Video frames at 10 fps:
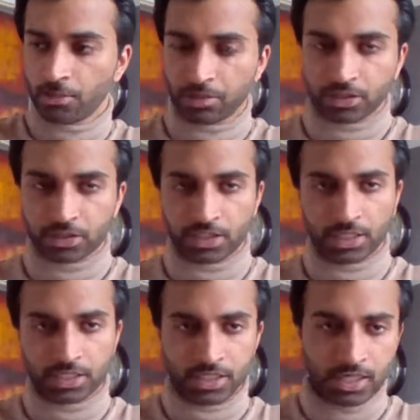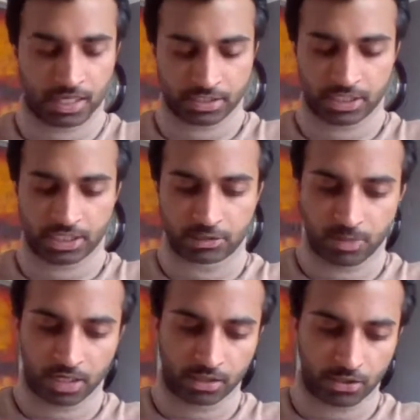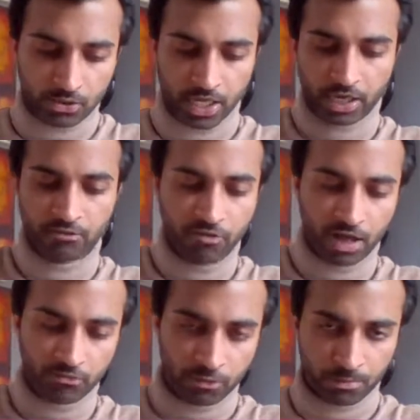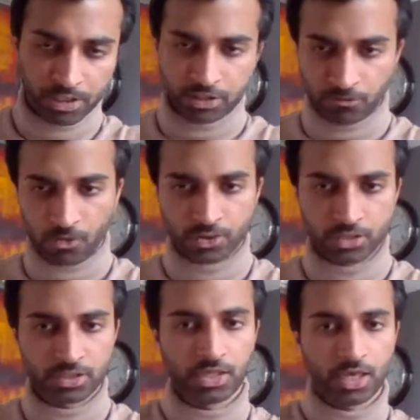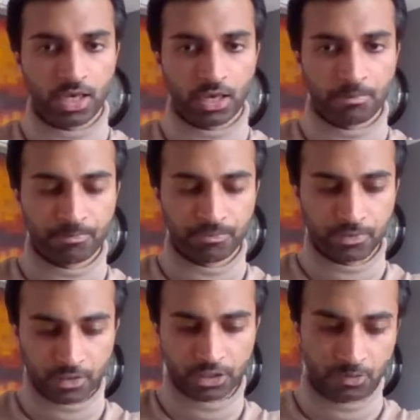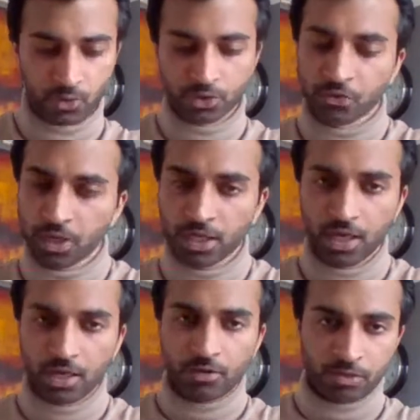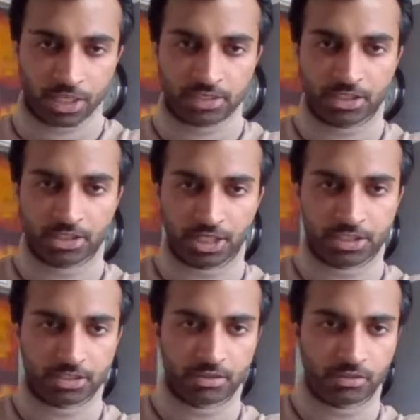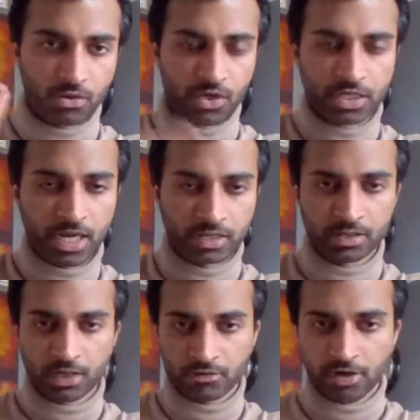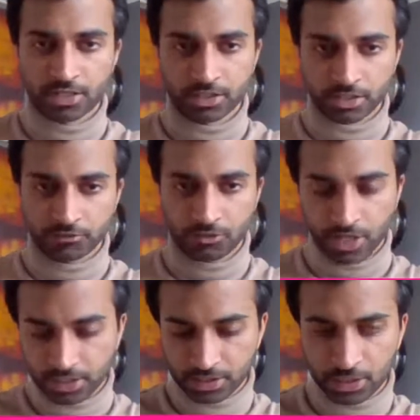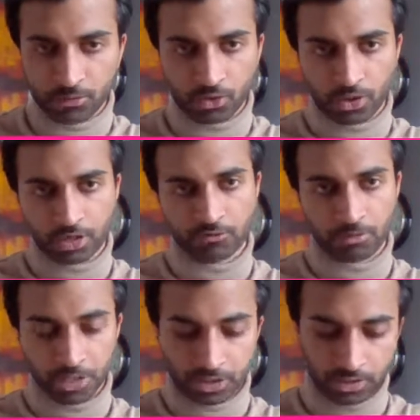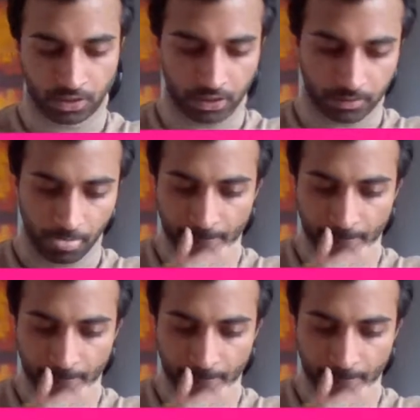appear in an assessment, they can file for MITS, of course. There's more to it, which I'd suggest contacting the advice center if you guys need more information on it.